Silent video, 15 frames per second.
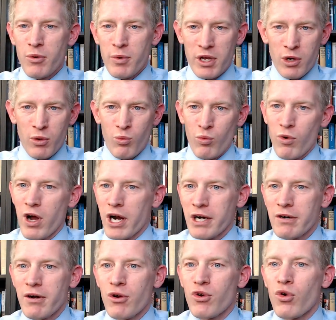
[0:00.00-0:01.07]
We can walk
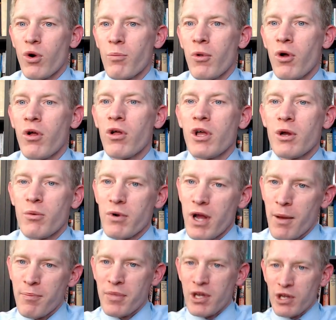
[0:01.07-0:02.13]
around normal. We're
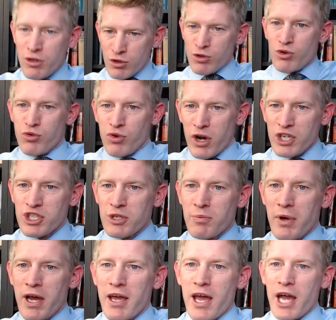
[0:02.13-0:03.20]
not being crushed
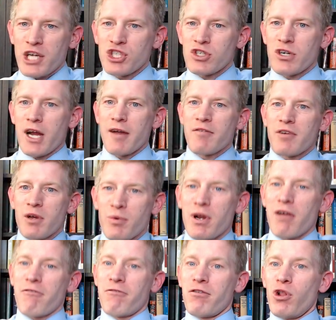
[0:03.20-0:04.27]
by extra gravity. We're
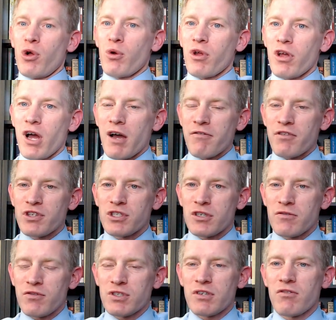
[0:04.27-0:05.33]
not floating off the
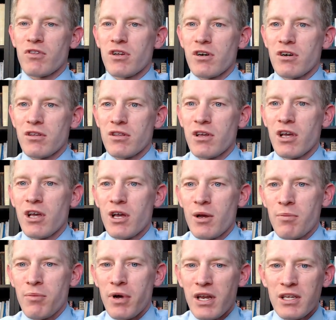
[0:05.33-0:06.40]
surface of the Earth.
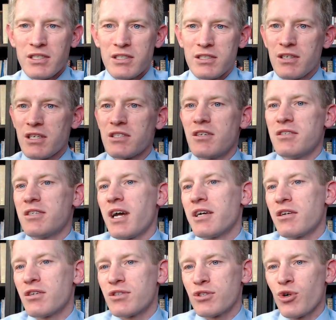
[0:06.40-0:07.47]
But he's he's
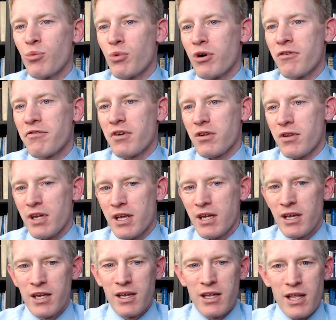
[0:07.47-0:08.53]
designed it so perfectly
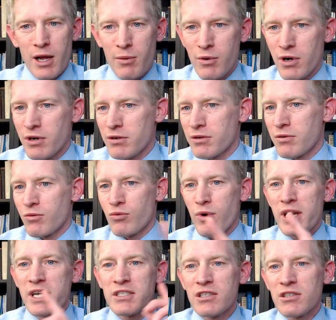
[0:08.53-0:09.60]
that we're
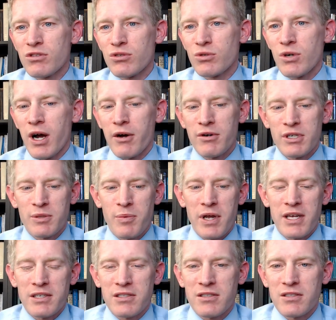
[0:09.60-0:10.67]
racing through outer
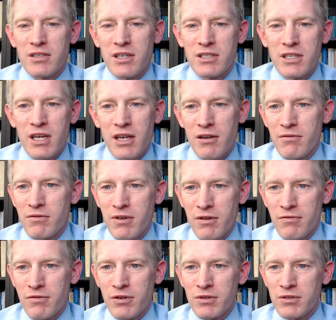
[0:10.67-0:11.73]
space, and yet
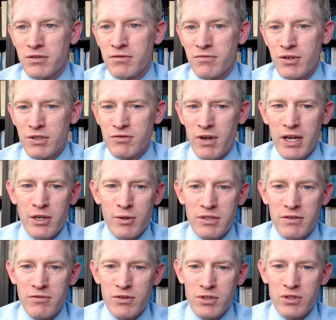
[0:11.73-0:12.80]
it feels feels fine to
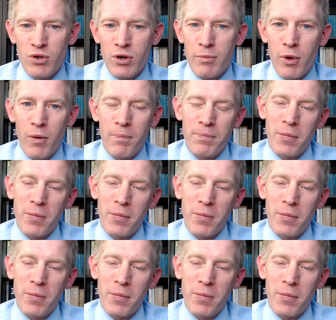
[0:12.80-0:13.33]
us. Feels normal.